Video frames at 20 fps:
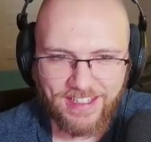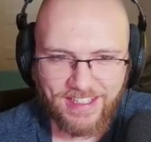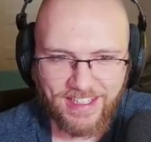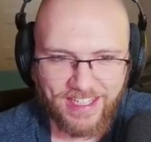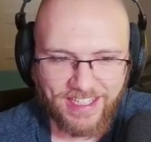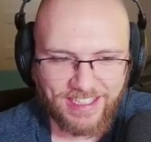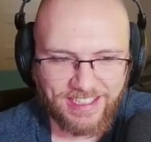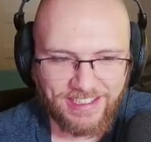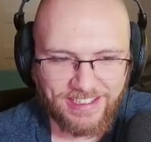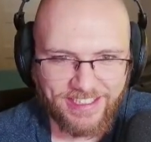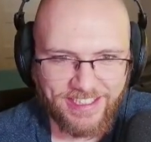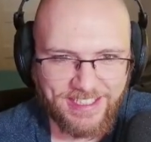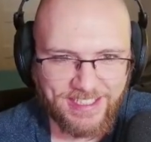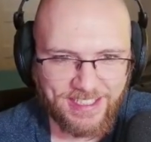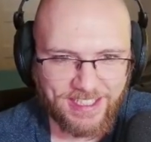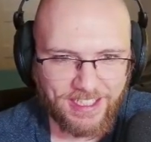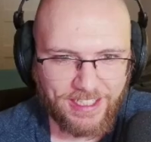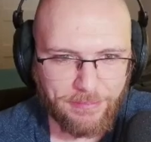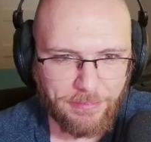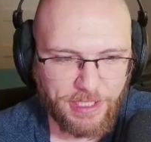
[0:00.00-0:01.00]
Yeah,
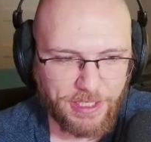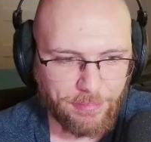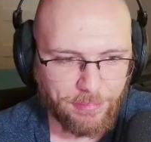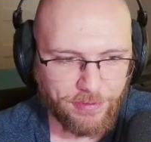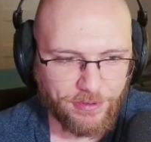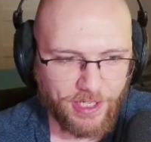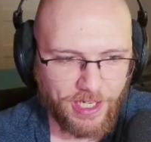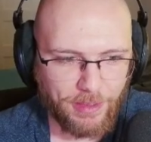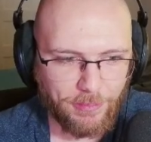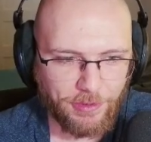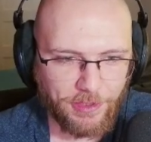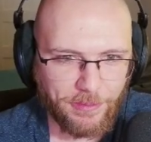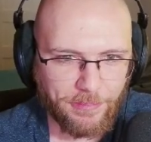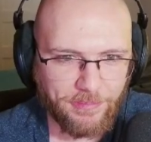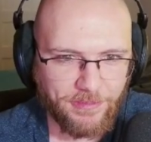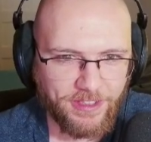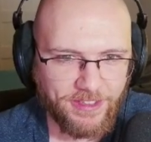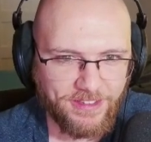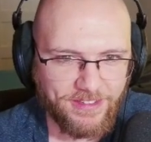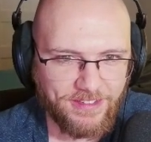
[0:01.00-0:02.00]
Khalid's gonna be a
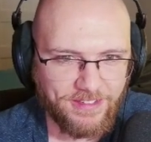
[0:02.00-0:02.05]
problem.